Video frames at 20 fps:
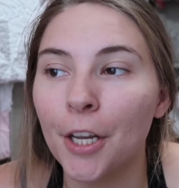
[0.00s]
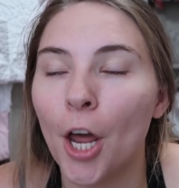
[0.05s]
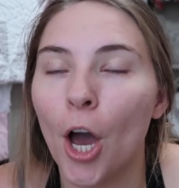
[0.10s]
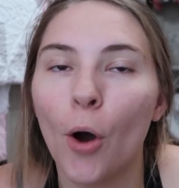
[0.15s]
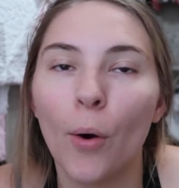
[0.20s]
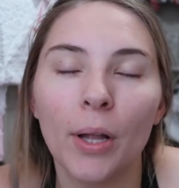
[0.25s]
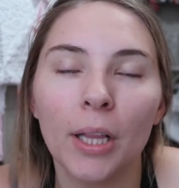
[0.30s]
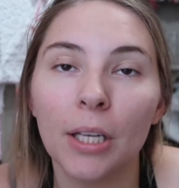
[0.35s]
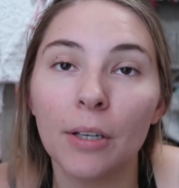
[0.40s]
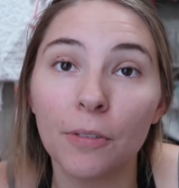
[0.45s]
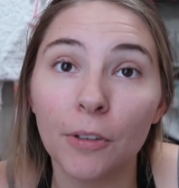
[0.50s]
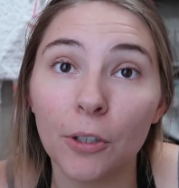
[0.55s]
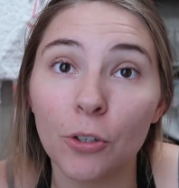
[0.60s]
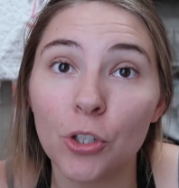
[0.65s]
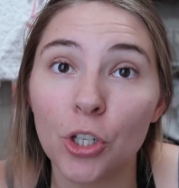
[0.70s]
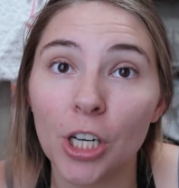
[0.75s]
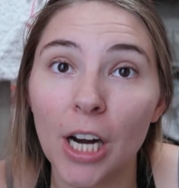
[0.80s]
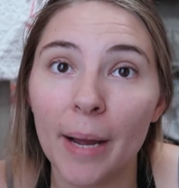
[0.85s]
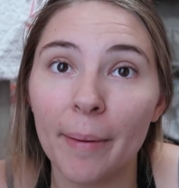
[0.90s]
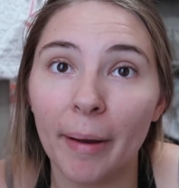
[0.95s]
know in the
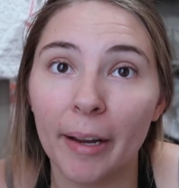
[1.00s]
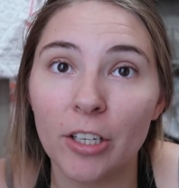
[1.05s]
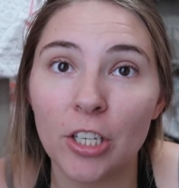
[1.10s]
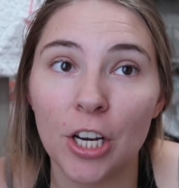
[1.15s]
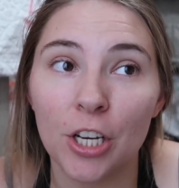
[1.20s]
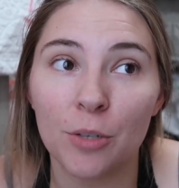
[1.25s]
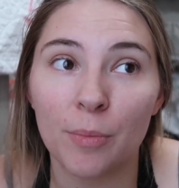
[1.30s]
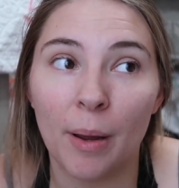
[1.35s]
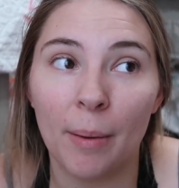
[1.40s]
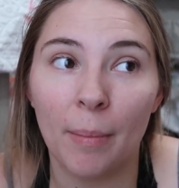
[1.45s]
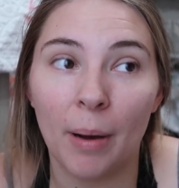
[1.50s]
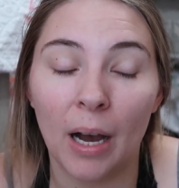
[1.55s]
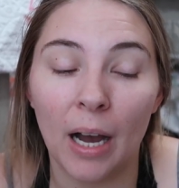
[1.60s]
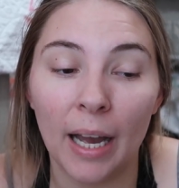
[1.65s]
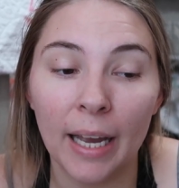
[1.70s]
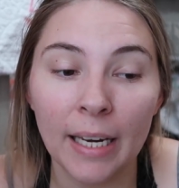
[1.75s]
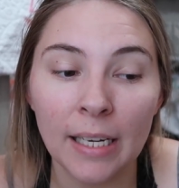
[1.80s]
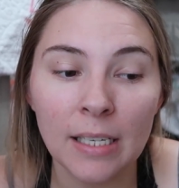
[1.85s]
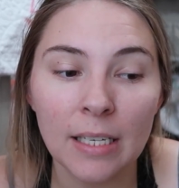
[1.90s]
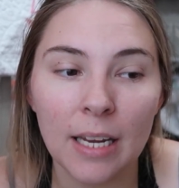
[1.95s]
future I might change my
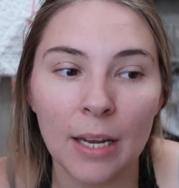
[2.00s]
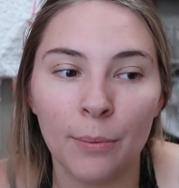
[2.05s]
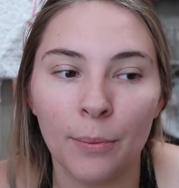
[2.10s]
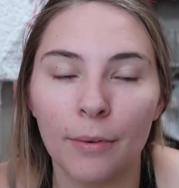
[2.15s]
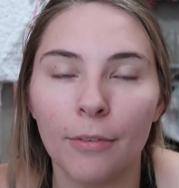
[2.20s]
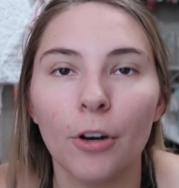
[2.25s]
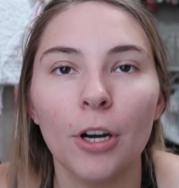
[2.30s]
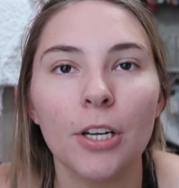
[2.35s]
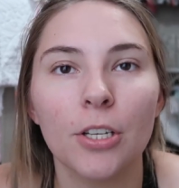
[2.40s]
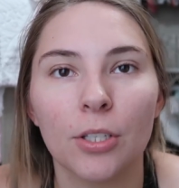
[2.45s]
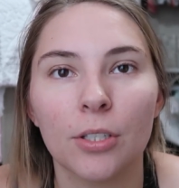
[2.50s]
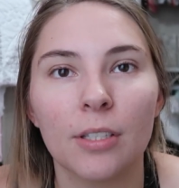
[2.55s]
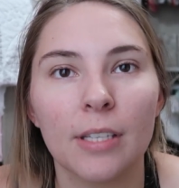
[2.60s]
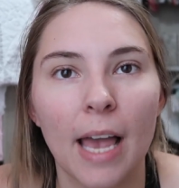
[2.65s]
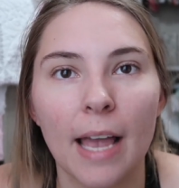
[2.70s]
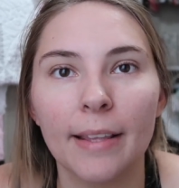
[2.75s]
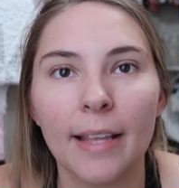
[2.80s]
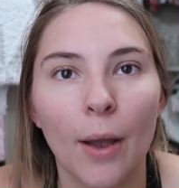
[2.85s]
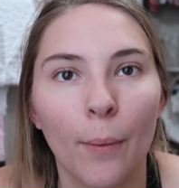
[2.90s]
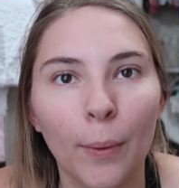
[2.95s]
mind, and we've already
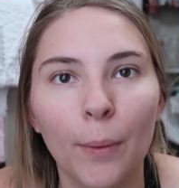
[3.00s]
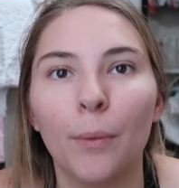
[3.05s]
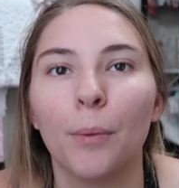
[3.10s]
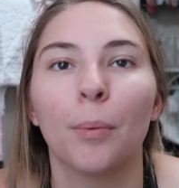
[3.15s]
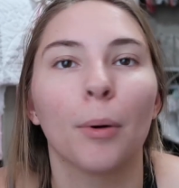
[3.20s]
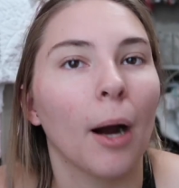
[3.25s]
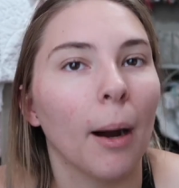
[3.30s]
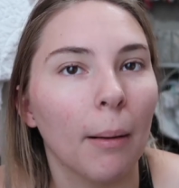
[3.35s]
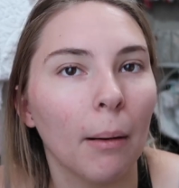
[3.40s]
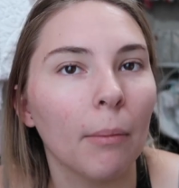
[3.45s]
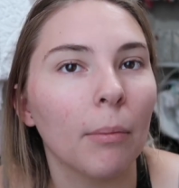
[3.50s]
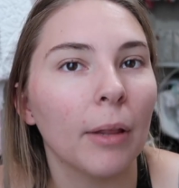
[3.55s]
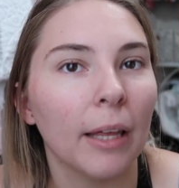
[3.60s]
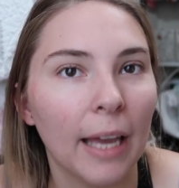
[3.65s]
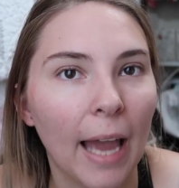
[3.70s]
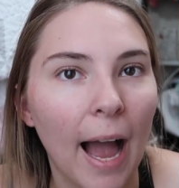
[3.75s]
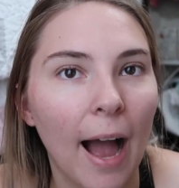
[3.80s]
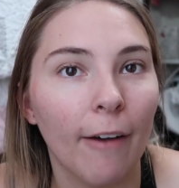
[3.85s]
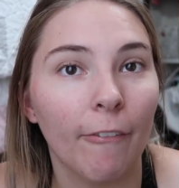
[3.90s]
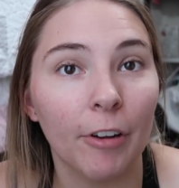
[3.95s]
said that we would
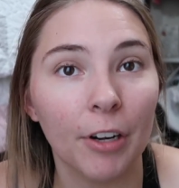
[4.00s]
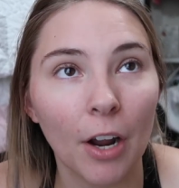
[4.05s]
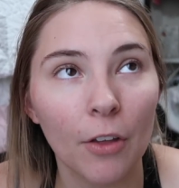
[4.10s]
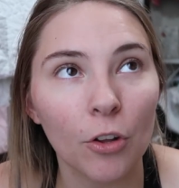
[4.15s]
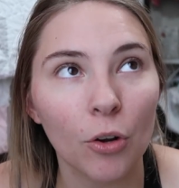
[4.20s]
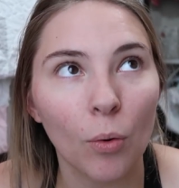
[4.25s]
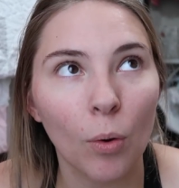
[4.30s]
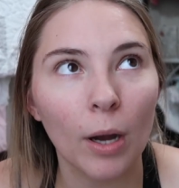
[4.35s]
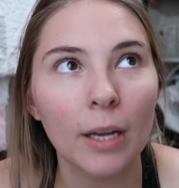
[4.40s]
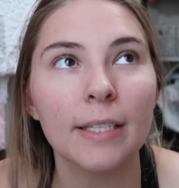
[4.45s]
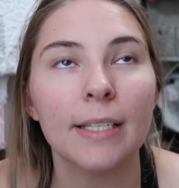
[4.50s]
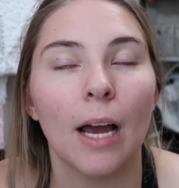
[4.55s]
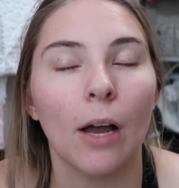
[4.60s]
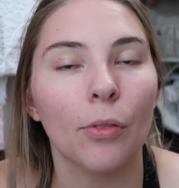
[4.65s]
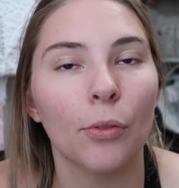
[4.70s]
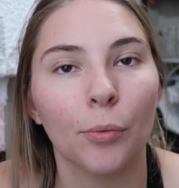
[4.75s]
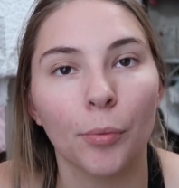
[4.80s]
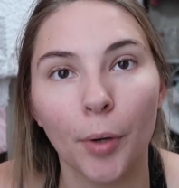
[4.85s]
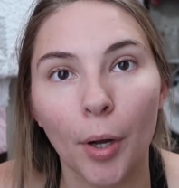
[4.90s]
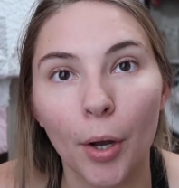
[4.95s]
probably have another one
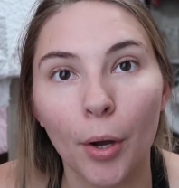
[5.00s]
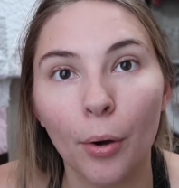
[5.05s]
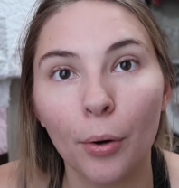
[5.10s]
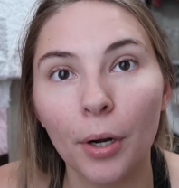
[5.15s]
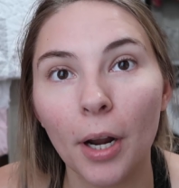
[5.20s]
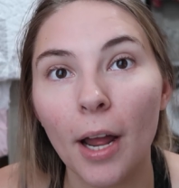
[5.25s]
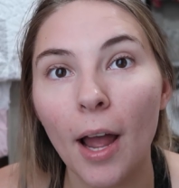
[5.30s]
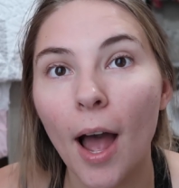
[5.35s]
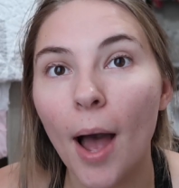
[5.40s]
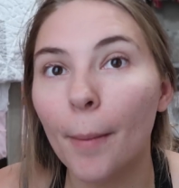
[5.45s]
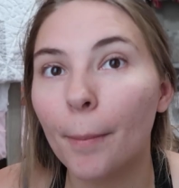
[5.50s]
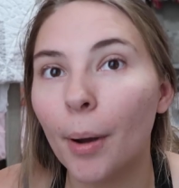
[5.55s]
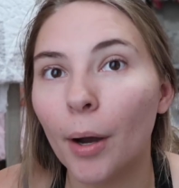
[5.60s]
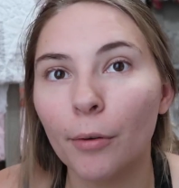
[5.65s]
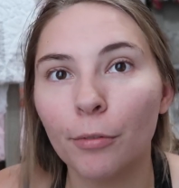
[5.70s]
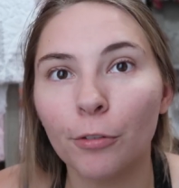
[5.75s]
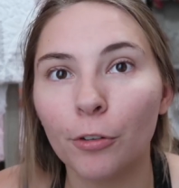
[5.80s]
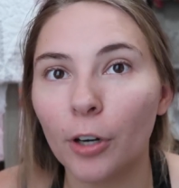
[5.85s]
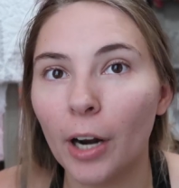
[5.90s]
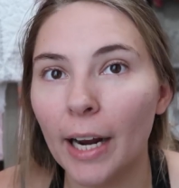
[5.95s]
down the road,
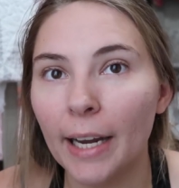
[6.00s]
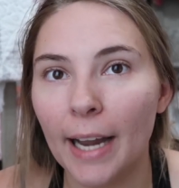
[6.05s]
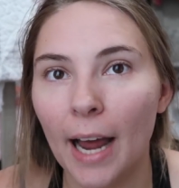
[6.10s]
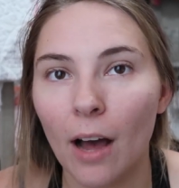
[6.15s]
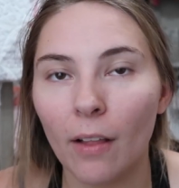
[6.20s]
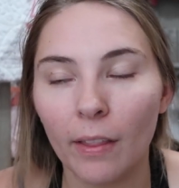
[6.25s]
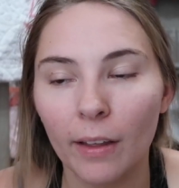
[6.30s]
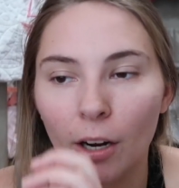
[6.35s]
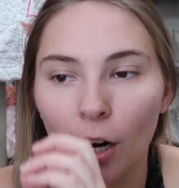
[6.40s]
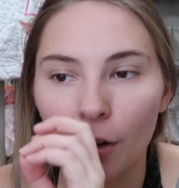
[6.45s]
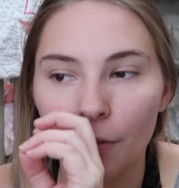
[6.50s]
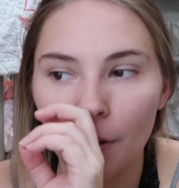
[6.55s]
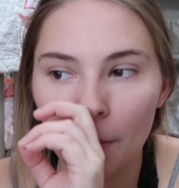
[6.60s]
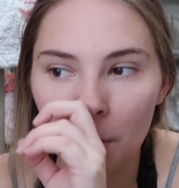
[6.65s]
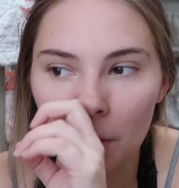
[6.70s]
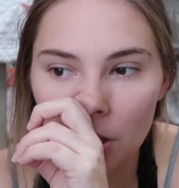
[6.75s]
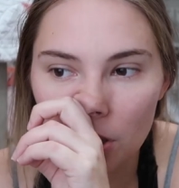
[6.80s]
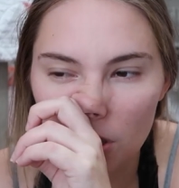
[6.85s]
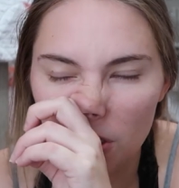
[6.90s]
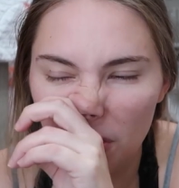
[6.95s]
but for right now, like, our
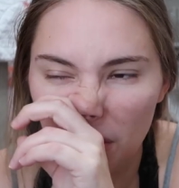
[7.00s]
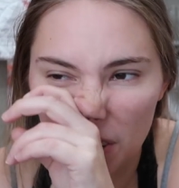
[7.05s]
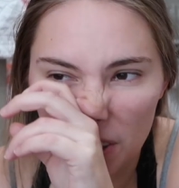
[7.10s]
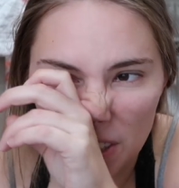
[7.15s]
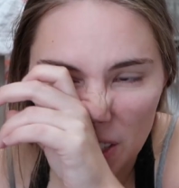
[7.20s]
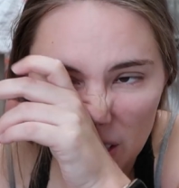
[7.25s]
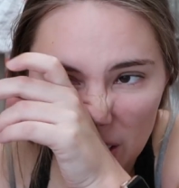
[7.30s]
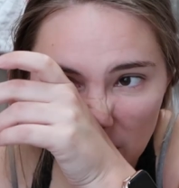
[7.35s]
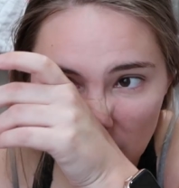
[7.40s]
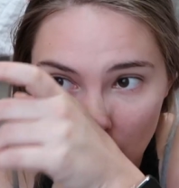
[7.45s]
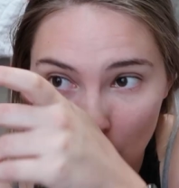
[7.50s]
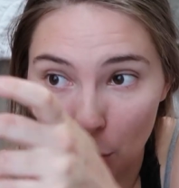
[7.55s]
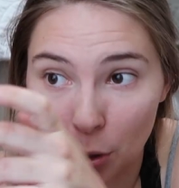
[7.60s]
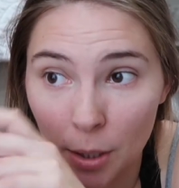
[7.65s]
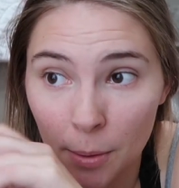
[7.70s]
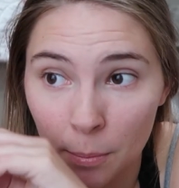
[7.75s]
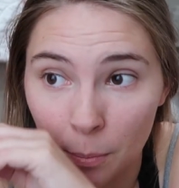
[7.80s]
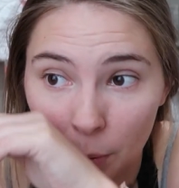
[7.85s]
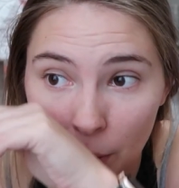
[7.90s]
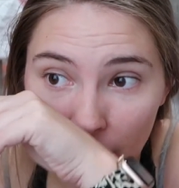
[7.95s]
family just feels so
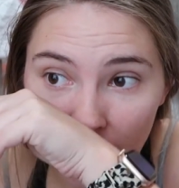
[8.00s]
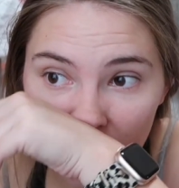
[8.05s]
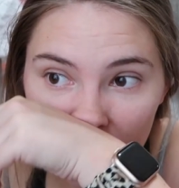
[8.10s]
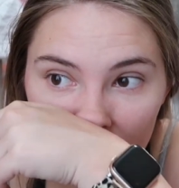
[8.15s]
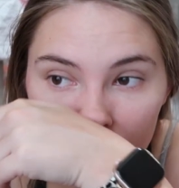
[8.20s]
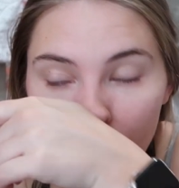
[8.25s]
complete.